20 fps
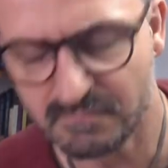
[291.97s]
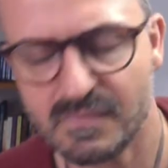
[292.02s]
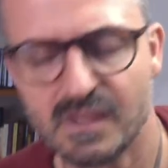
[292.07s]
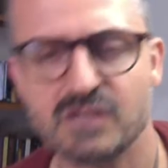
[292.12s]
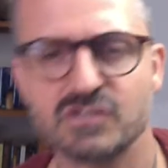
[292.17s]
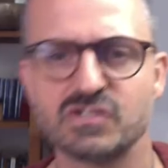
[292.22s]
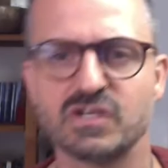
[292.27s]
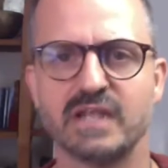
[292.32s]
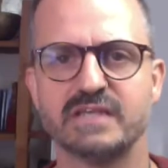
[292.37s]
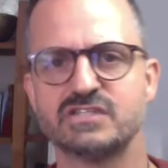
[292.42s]

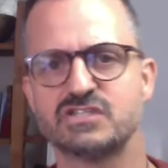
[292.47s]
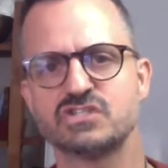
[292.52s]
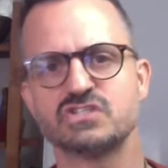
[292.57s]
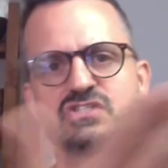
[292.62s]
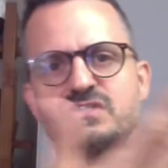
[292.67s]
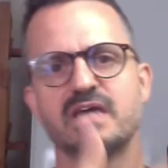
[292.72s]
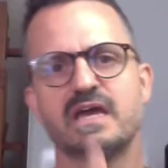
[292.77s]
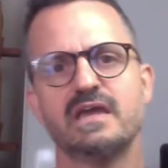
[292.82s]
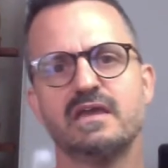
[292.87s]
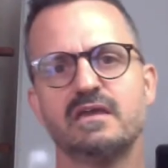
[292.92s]
So let's just
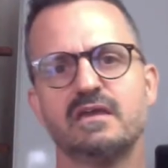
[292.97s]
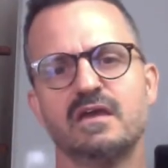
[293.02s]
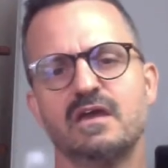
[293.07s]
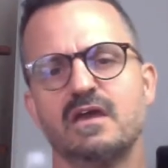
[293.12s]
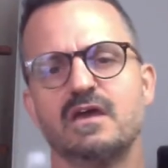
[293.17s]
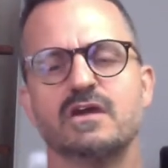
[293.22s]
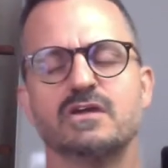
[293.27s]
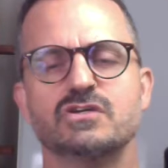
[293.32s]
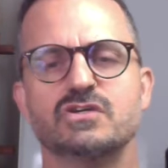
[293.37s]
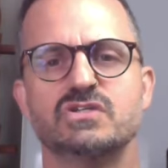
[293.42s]
say
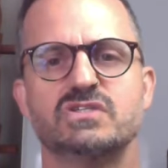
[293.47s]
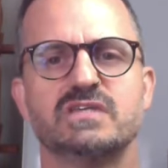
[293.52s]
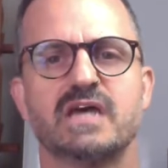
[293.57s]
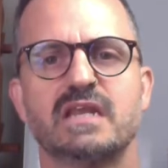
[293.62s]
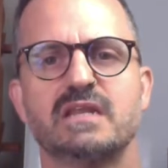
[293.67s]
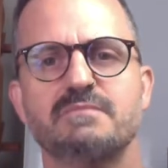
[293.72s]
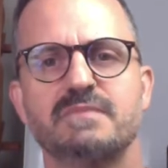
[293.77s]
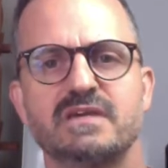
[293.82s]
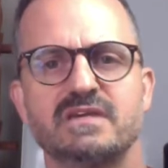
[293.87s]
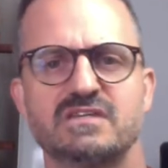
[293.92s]
you say
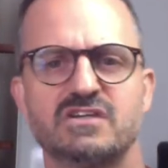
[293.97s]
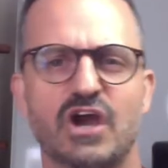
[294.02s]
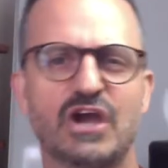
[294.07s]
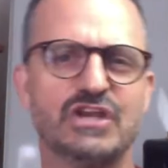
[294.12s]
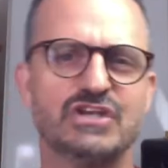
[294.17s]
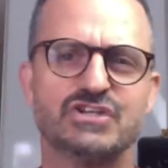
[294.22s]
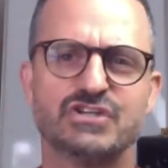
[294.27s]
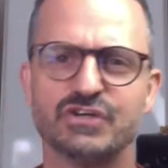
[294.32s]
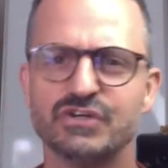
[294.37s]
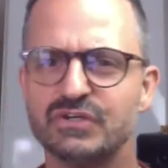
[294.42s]
to me, you go,
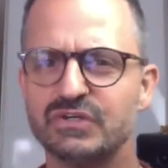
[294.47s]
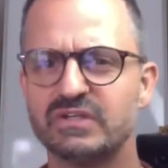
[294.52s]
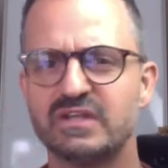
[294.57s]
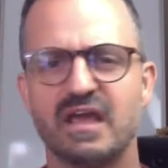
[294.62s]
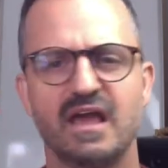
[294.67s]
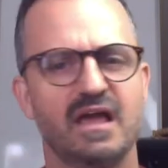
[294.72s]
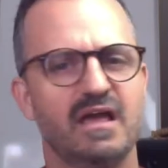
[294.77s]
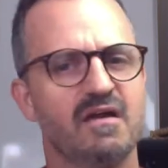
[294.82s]
dude,